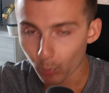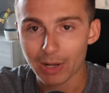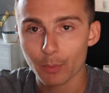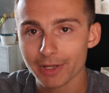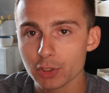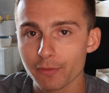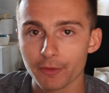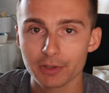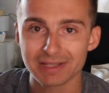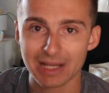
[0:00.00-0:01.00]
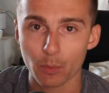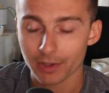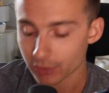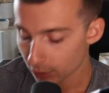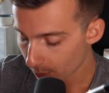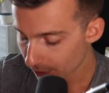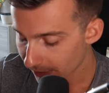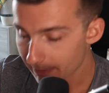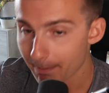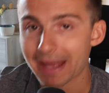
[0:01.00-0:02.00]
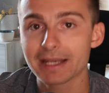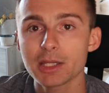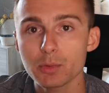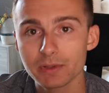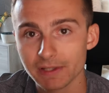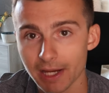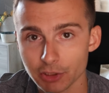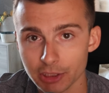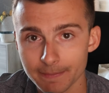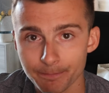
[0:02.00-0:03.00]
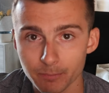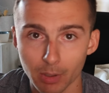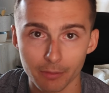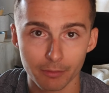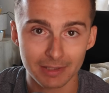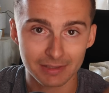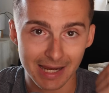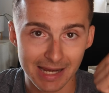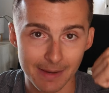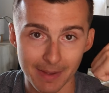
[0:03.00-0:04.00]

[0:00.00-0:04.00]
what I wanna do first is I want to go to the menu section of, let's say,